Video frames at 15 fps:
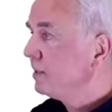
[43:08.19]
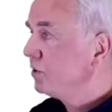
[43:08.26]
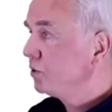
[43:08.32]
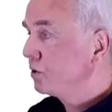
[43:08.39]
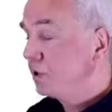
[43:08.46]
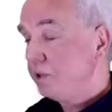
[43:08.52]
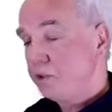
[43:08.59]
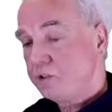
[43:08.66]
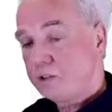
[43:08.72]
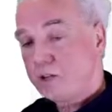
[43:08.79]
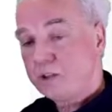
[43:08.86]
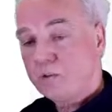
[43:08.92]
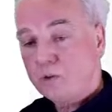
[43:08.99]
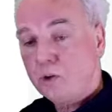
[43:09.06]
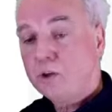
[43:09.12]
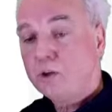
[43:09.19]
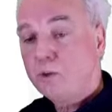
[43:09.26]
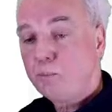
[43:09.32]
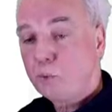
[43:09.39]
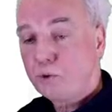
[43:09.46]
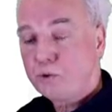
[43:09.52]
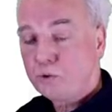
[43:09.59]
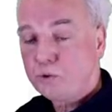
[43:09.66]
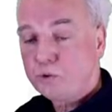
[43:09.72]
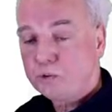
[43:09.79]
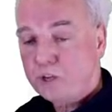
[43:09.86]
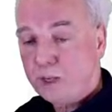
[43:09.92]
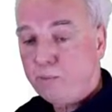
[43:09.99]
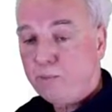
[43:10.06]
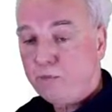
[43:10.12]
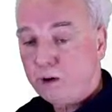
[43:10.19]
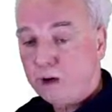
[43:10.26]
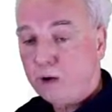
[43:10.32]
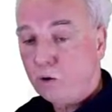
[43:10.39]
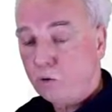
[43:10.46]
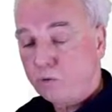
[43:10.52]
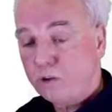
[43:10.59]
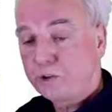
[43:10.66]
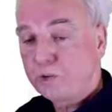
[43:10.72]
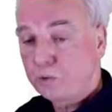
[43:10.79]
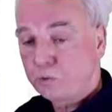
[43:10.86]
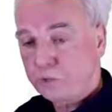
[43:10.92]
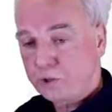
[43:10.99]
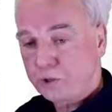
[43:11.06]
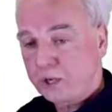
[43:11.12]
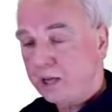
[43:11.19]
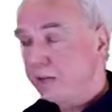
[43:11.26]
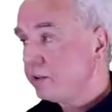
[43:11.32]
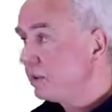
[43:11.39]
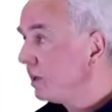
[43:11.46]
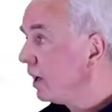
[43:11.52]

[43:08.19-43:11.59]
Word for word: You could instead uh, point to the same file over and over again